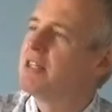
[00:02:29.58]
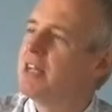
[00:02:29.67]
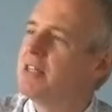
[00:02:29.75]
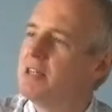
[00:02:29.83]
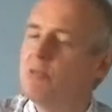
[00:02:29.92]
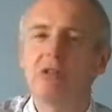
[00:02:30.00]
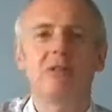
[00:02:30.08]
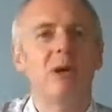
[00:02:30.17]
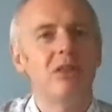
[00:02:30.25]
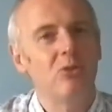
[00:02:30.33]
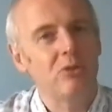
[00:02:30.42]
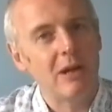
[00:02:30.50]
the tasting with, so
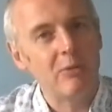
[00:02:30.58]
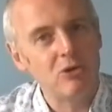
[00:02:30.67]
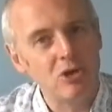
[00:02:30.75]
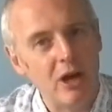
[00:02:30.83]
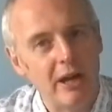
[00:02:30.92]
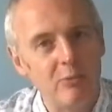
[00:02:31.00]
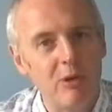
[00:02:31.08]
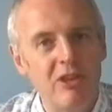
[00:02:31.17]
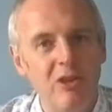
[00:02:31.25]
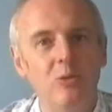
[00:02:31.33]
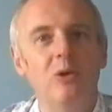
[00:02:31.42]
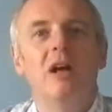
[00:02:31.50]
I thought I would try it
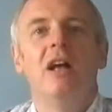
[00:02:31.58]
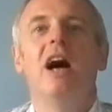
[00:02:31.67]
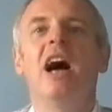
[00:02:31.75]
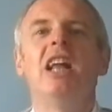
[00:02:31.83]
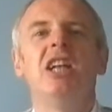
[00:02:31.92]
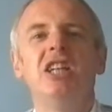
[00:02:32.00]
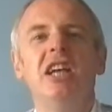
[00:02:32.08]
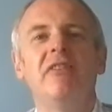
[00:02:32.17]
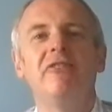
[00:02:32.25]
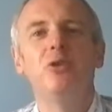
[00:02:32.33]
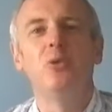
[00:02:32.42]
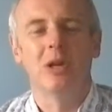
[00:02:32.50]
with you. Uh,
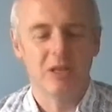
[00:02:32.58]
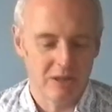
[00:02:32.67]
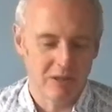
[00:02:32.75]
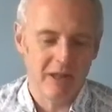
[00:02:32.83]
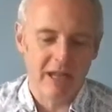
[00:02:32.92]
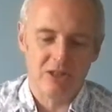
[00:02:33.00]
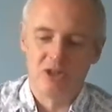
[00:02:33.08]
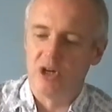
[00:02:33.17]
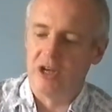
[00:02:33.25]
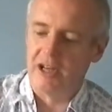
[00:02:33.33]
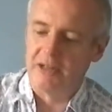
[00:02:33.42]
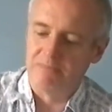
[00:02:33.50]
dear viewers, let's
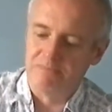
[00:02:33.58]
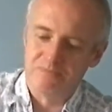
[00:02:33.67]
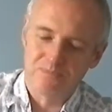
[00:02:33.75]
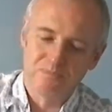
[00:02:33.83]
try it.